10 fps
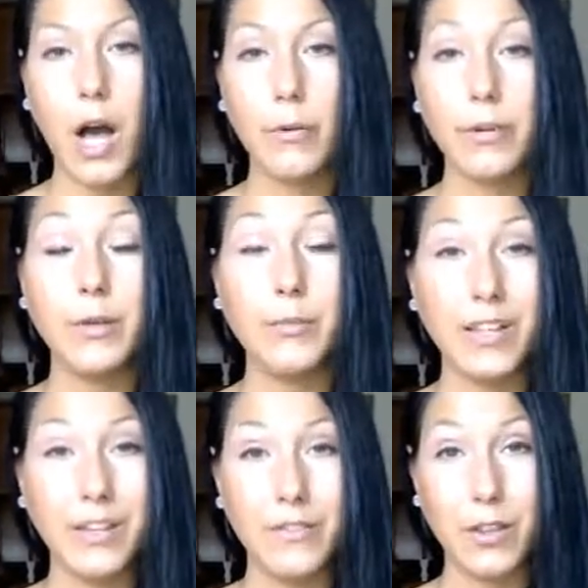really
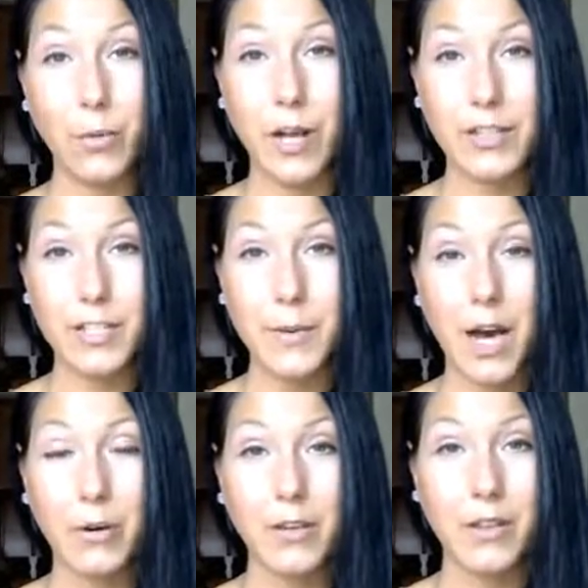believe in the wellness
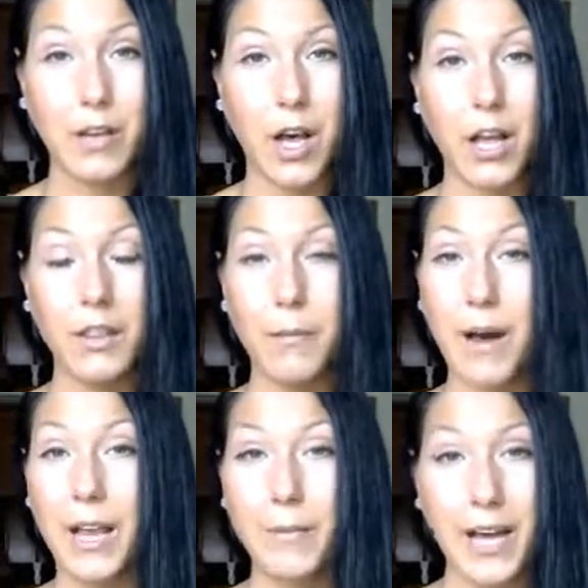power in the
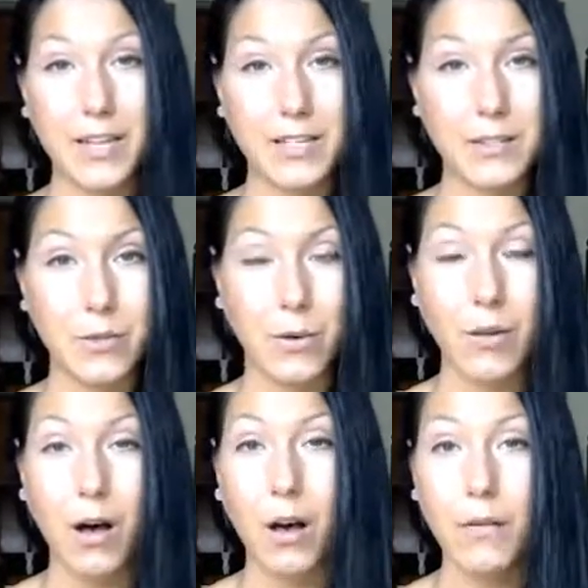mind, body, and
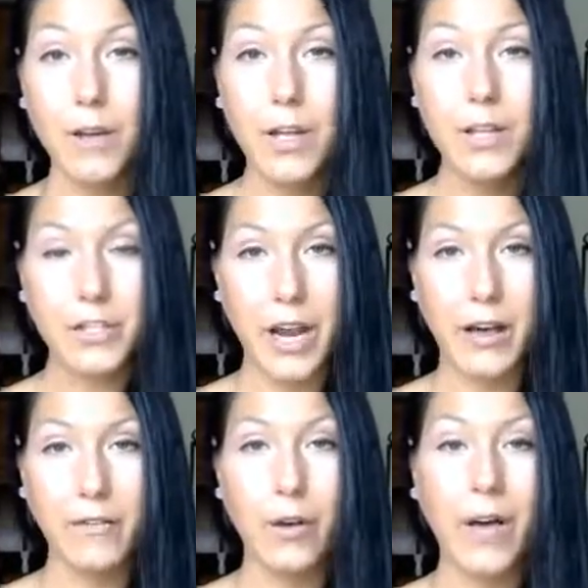soul of
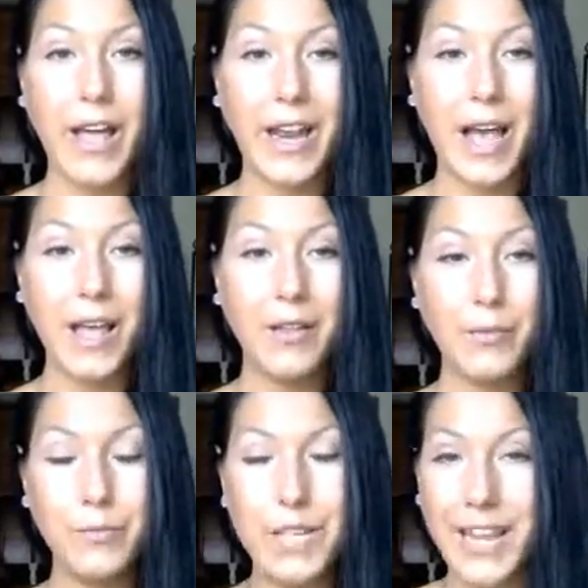travel, and
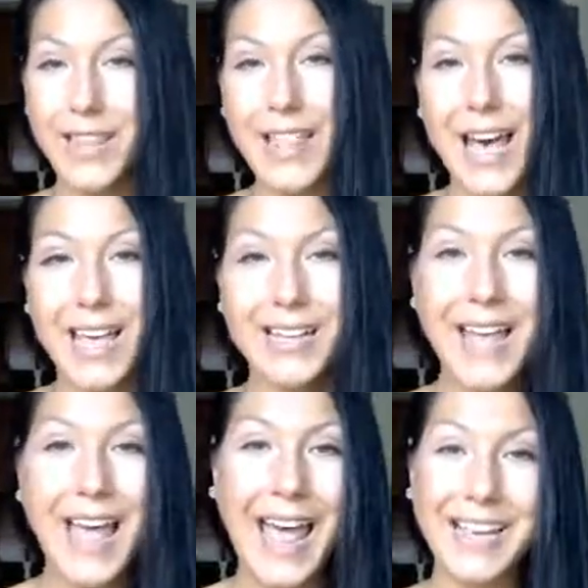taking that
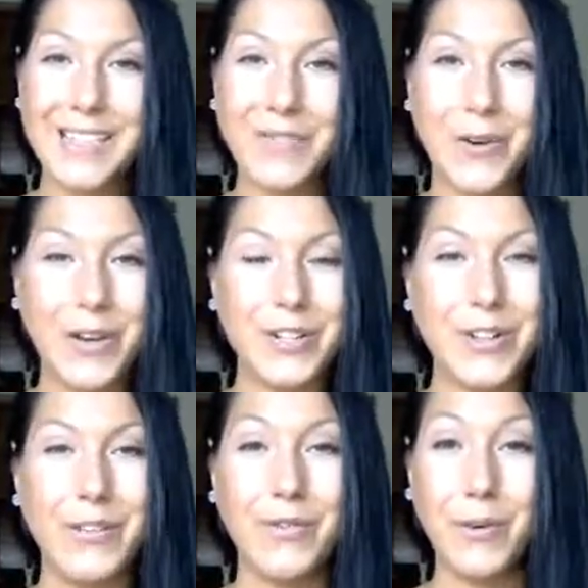as the
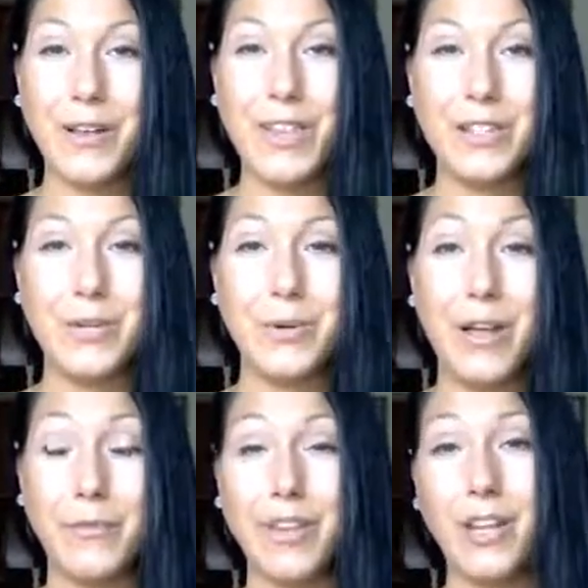foundation for what they do
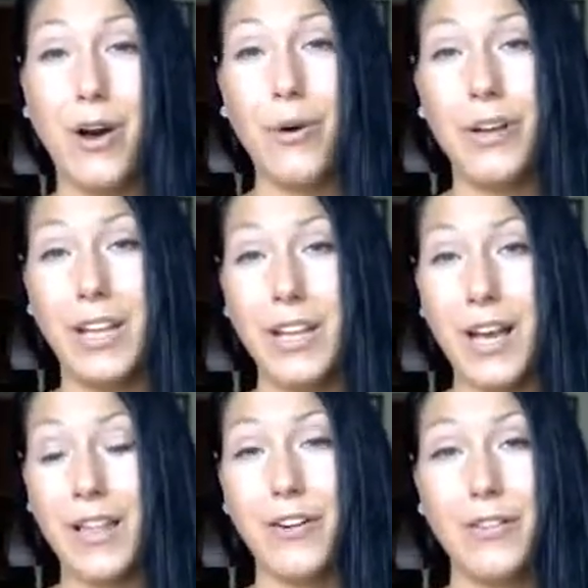and really honing in
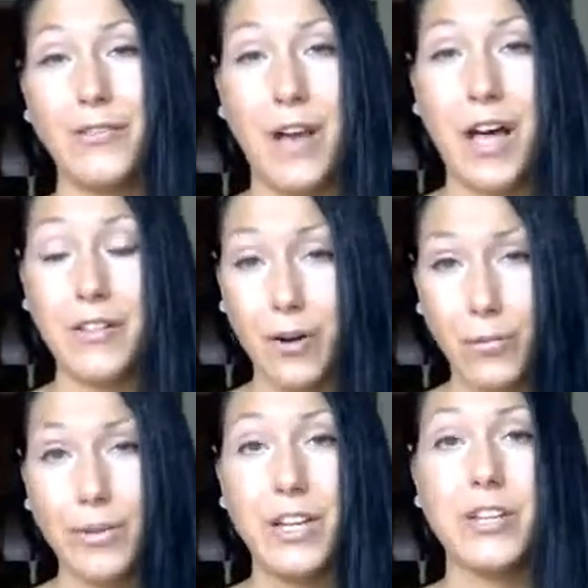on their
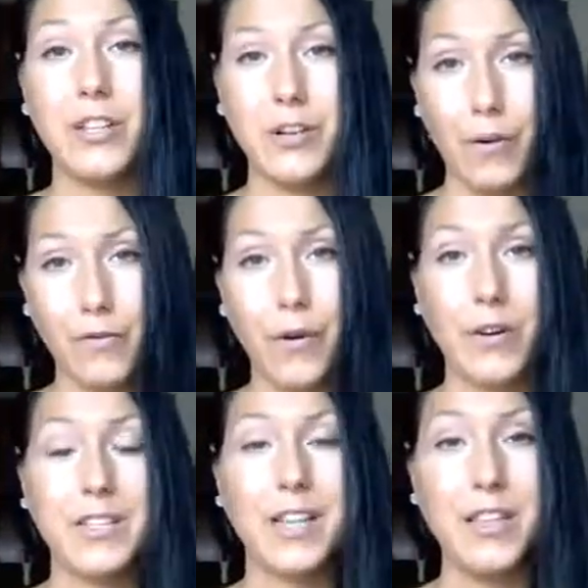own niche and their own
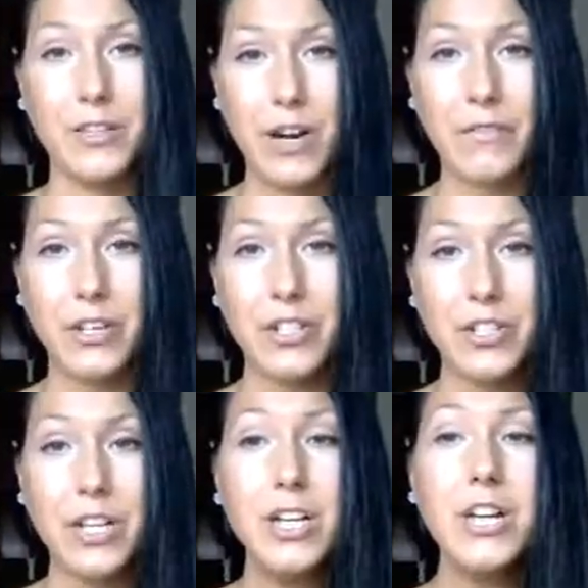focus in the travel
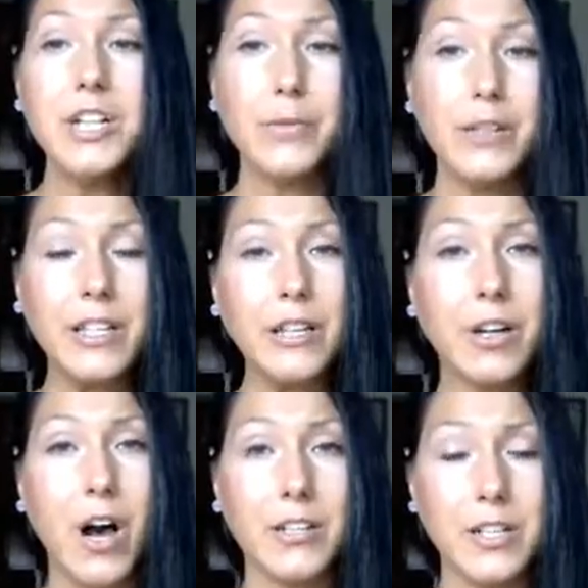industry to really
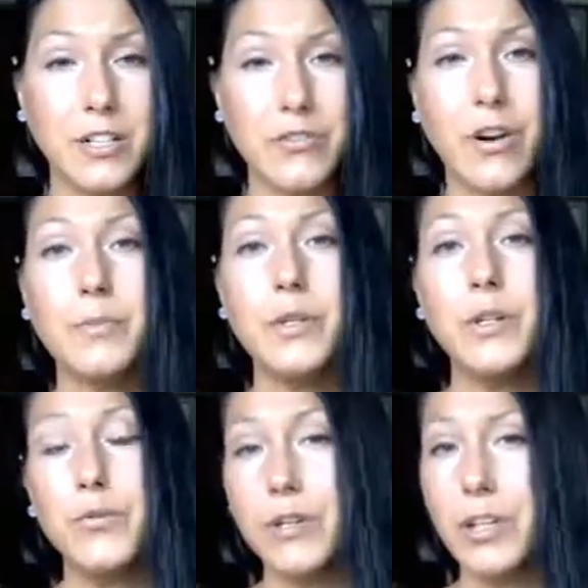cause a disruption
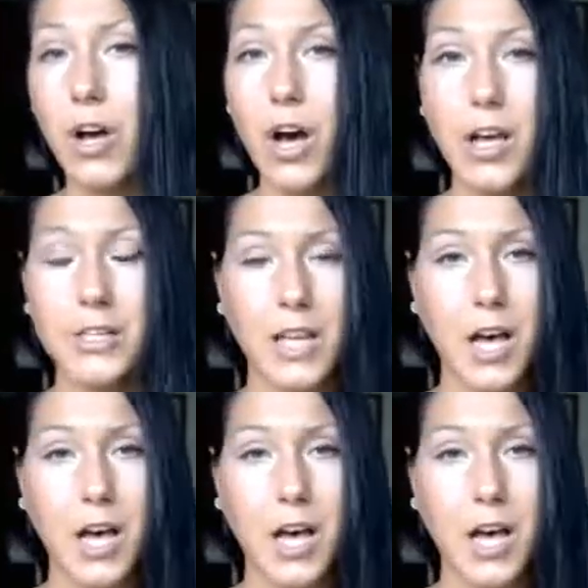and really cause